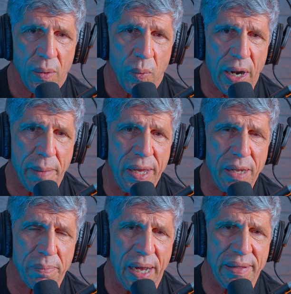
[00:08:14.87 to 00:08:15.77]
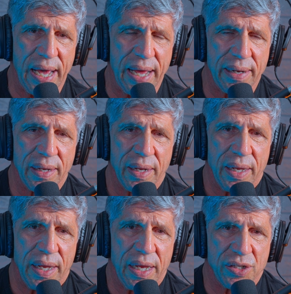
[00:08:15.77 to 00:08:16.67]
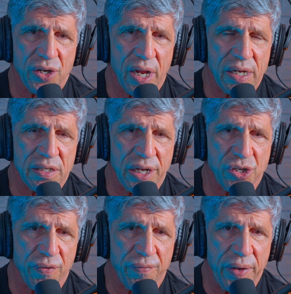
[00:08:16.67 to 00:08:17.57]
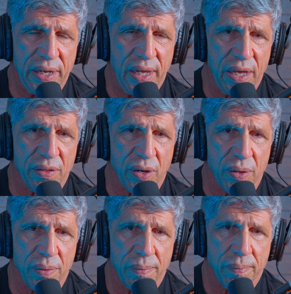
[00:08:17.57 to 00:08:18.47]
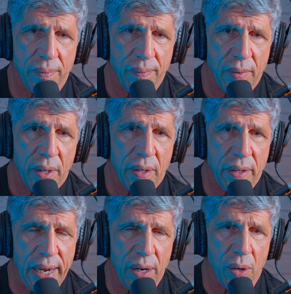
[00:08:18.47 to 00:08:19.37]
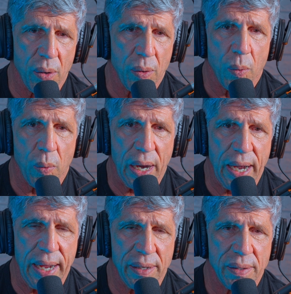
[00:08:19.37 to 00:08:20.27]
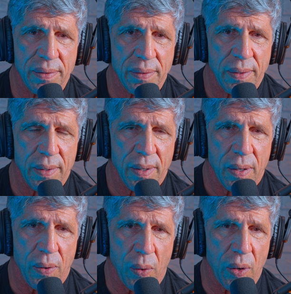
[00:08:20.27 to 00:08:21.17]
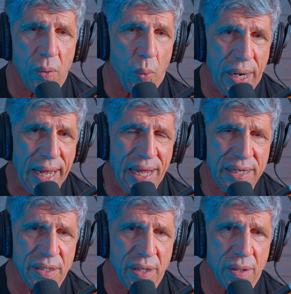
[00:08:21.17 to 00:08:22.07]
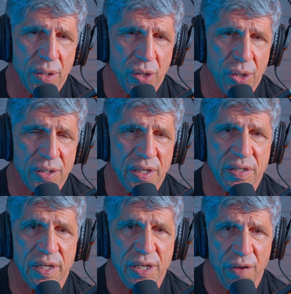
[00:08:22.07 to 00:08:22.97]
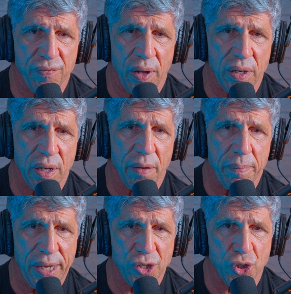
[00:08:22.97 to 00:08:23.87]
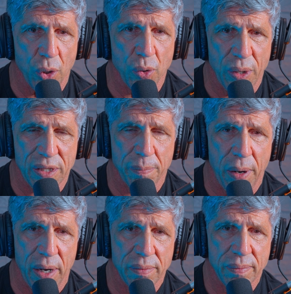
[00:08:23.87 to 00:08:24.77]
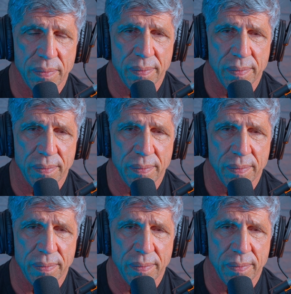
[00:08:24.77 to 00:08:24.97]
What I mean by that is you're going to set your feet either narrow, wide, or what I like to use is the default of being shoulder width apart.